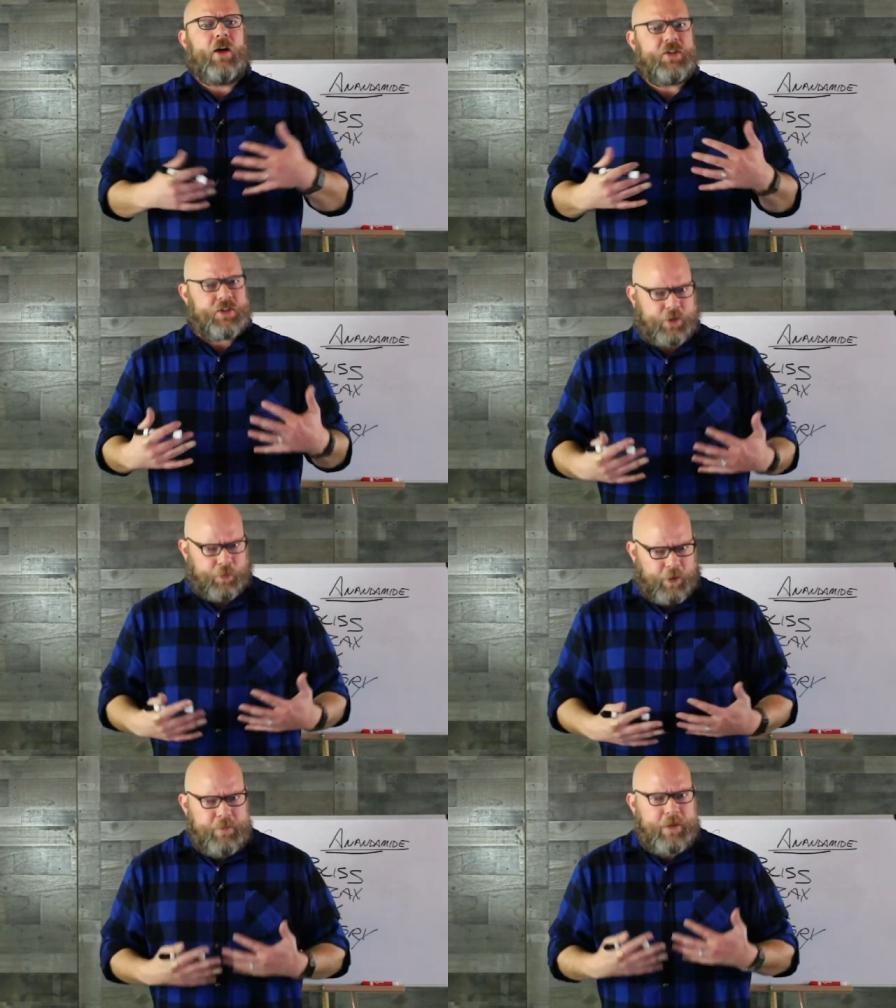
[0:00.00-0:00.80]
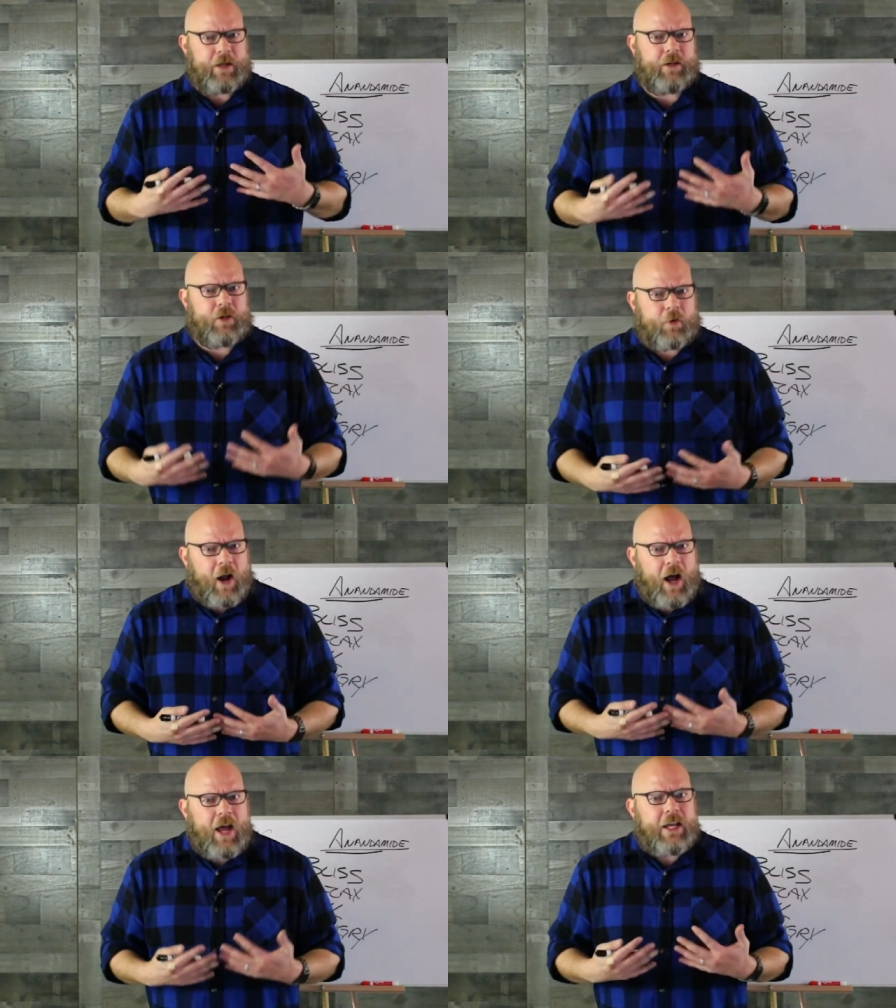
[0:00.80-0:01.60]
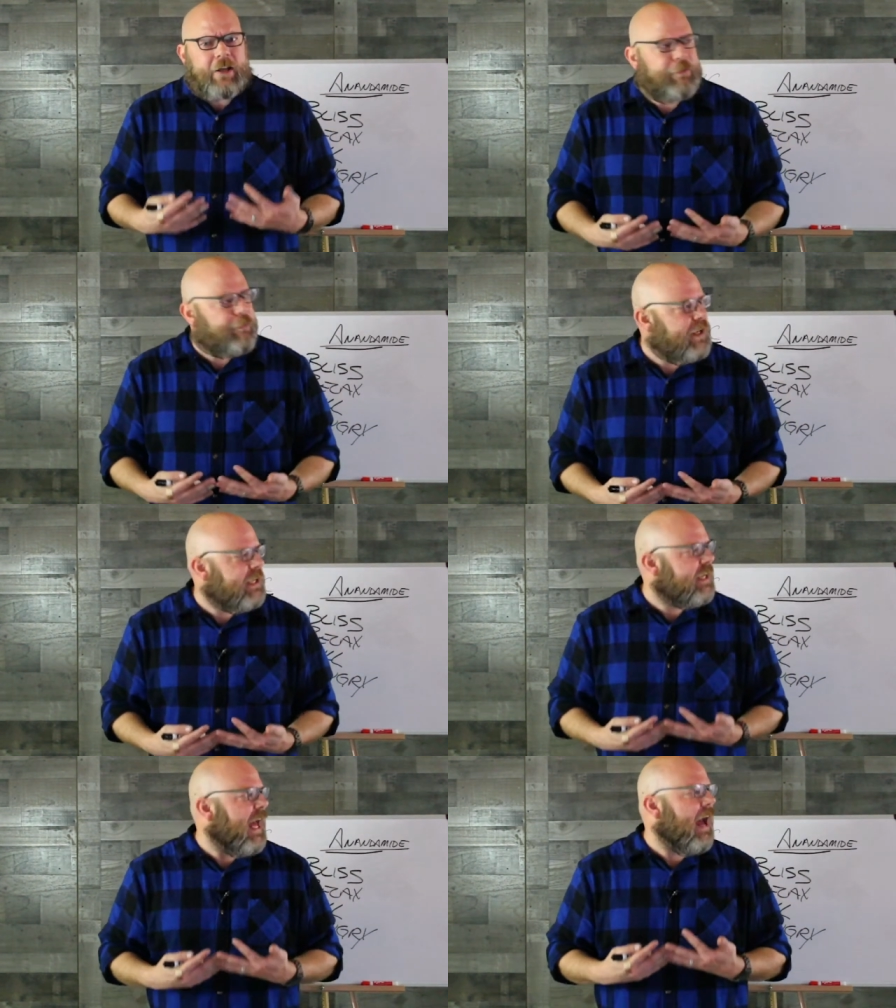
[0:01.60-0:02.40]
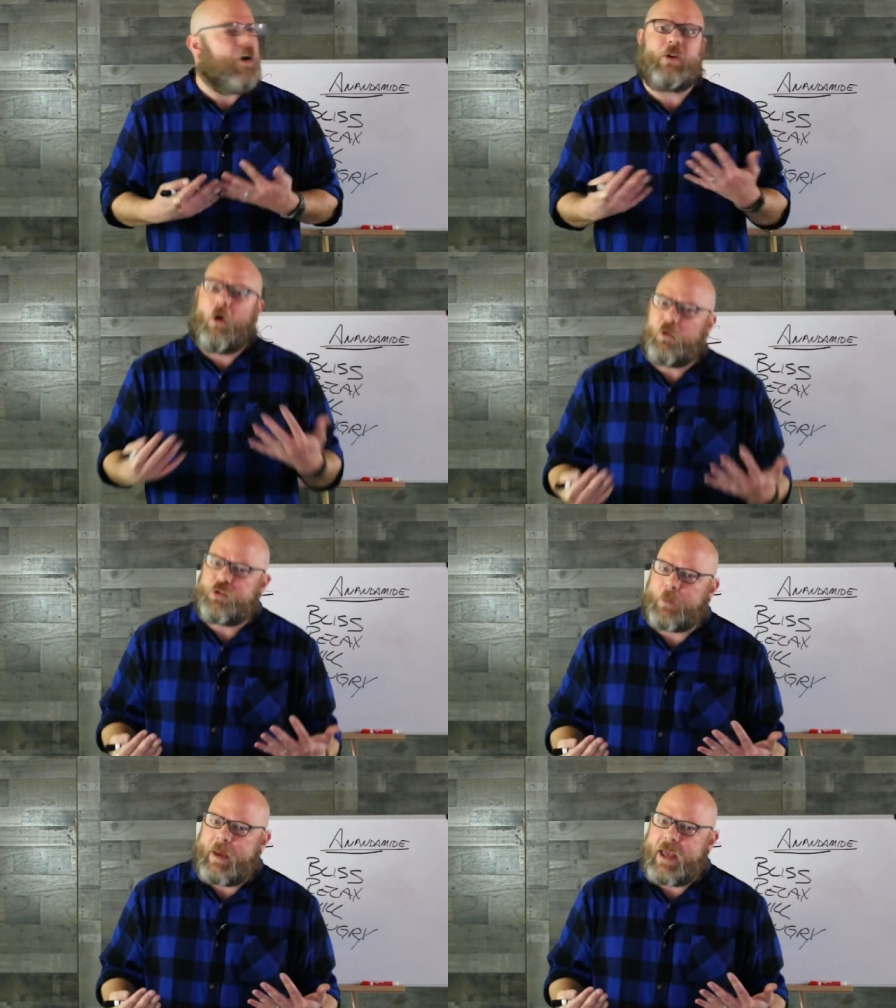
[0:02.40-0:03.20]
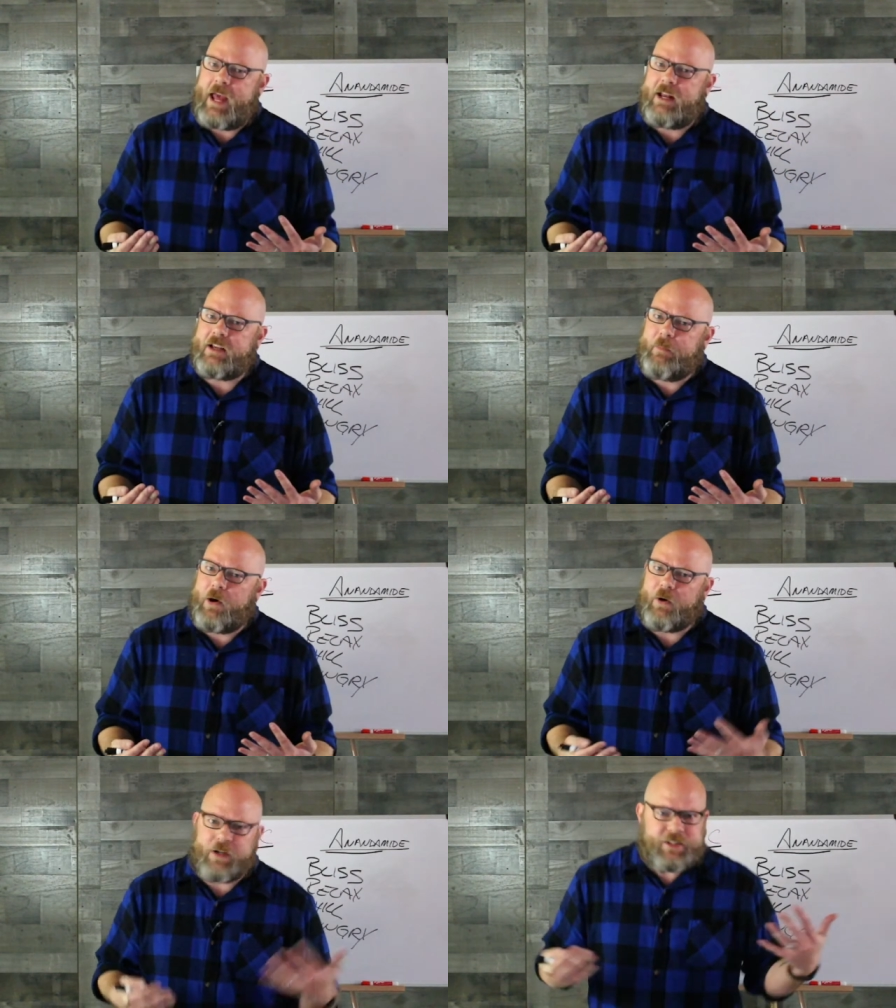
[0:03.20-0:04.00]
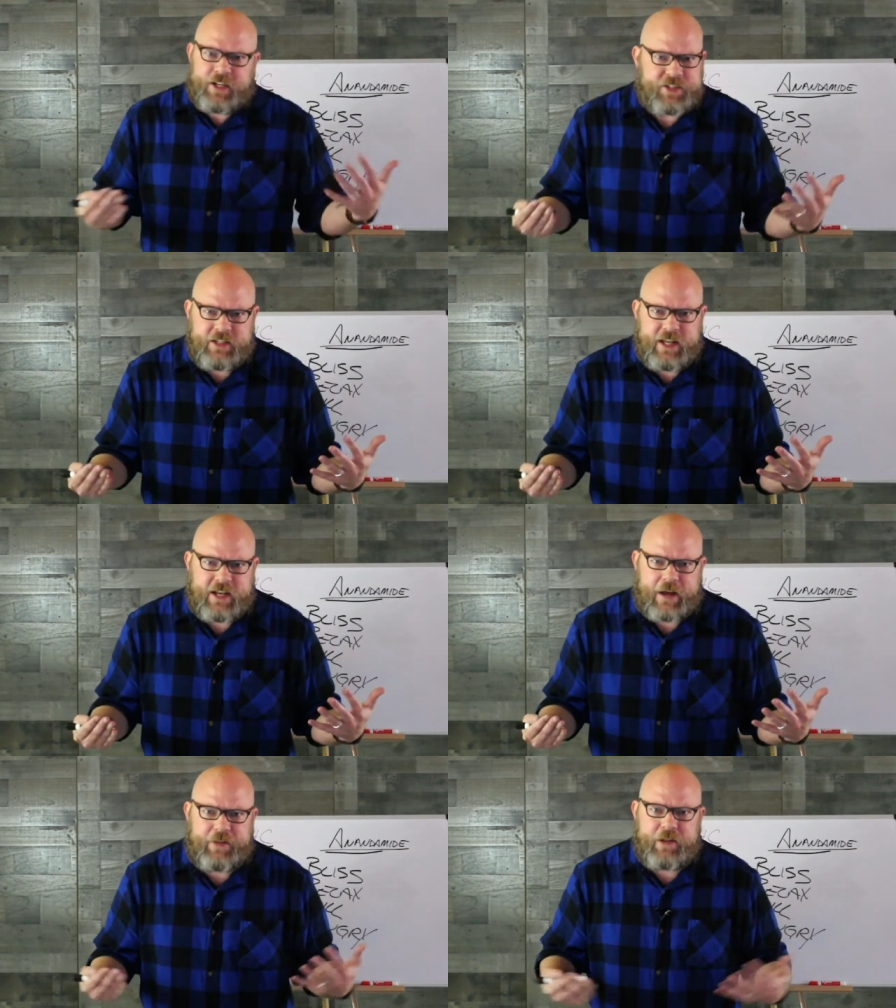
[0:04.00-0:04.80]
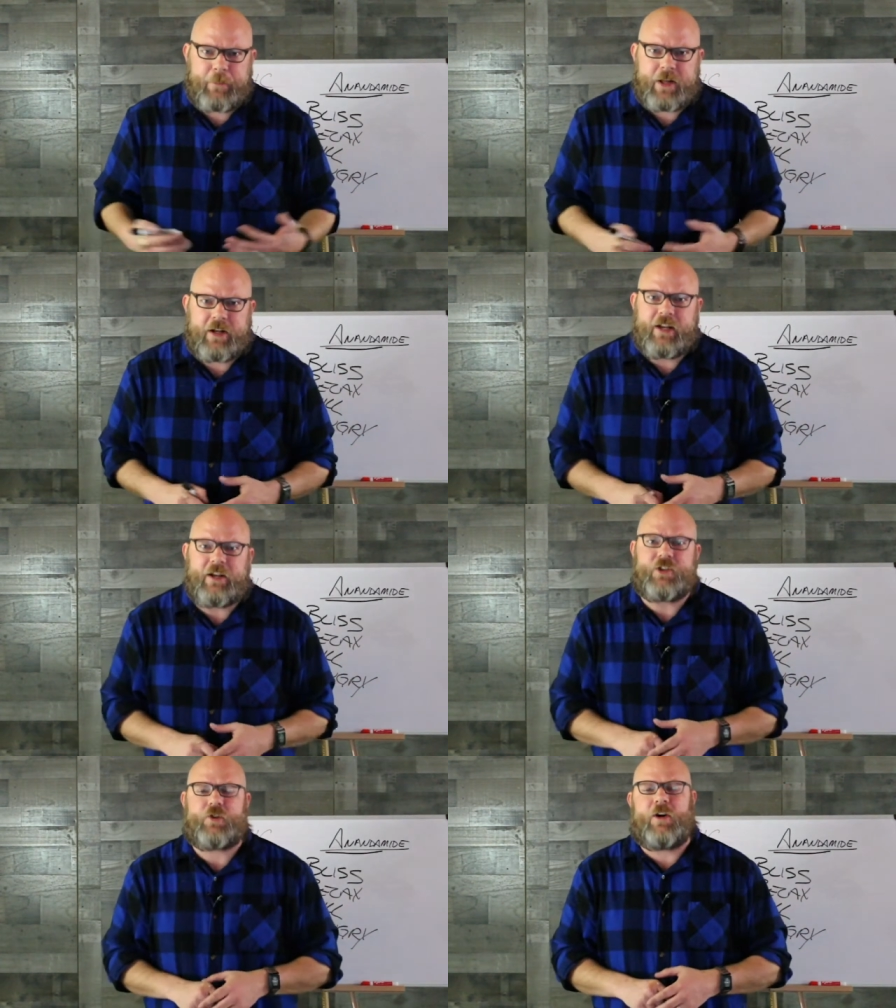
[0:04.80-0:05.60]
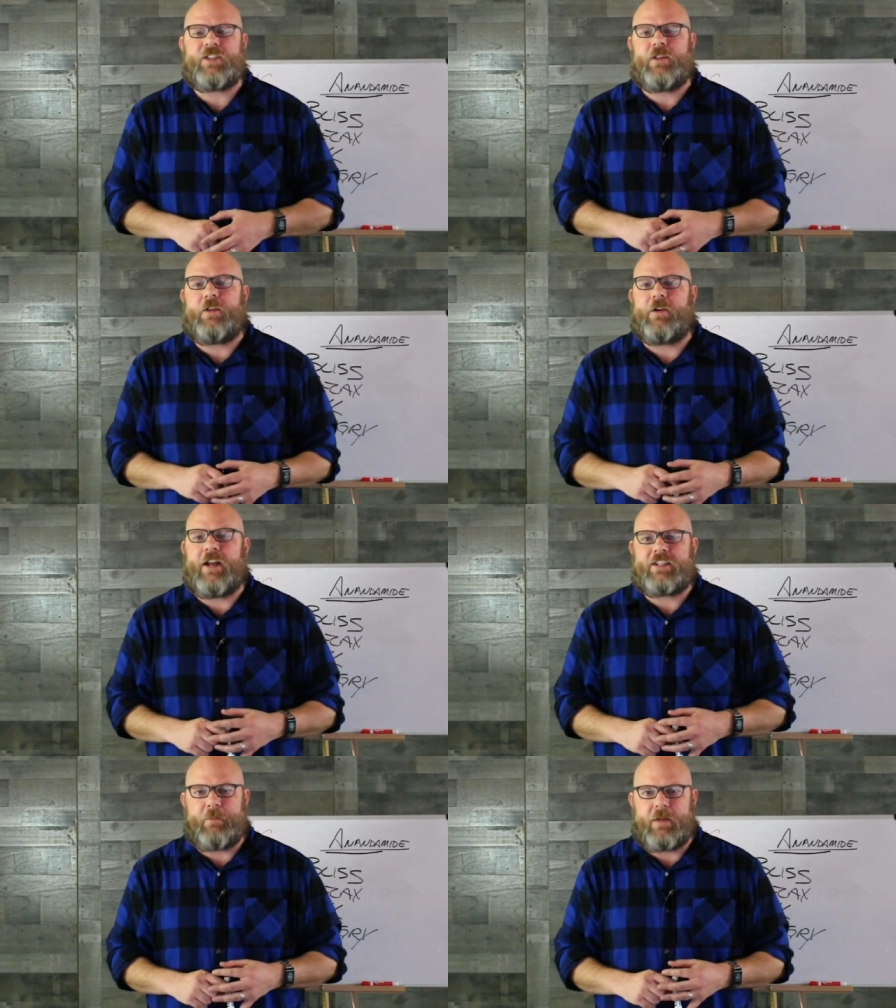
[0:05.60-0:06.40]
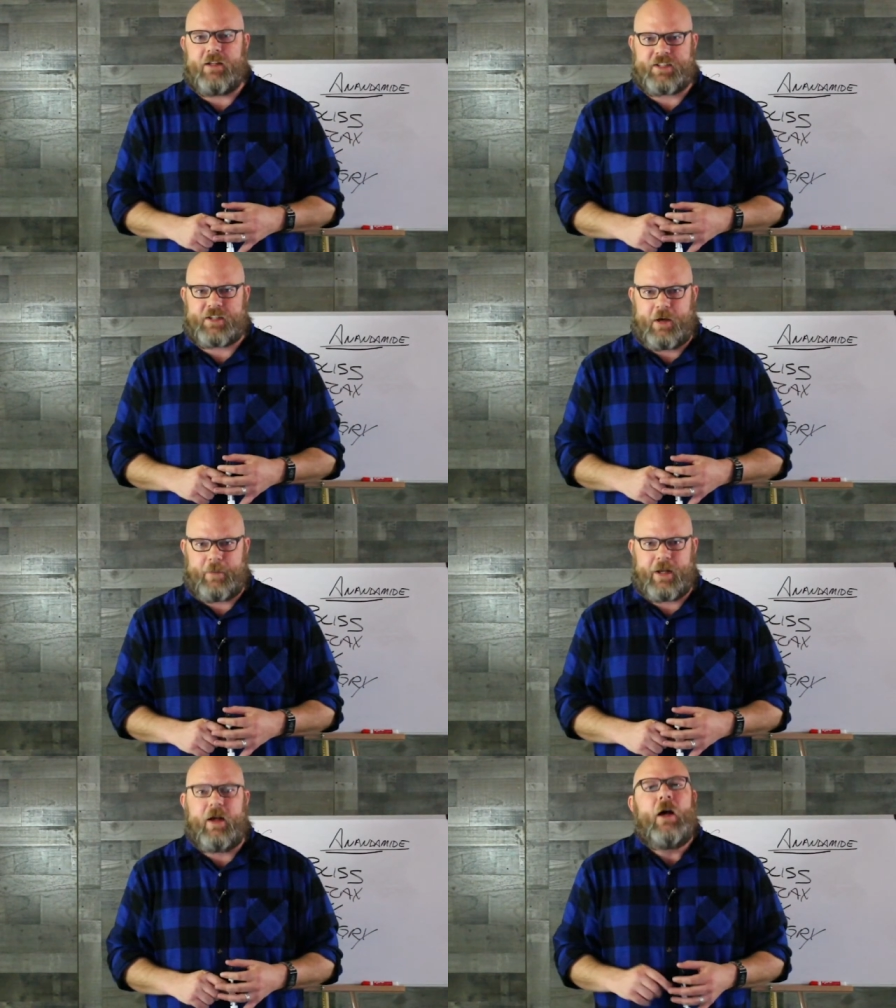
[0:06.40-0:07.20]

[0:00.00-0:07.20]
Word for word: screaming and crying and freaking out in ultra panic mode and doesn't yet have the ability to trust that their next meal is coming.